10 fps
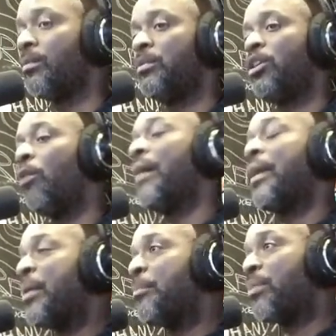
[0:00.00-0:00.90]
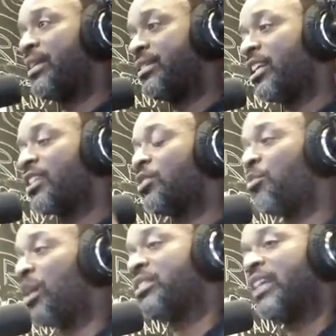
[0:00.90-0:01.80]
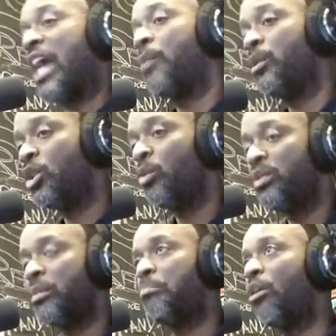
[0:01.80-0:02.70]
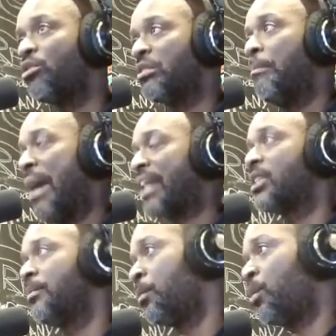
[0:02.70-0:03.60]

But don't make me president, because first thing I would do is impose a maximum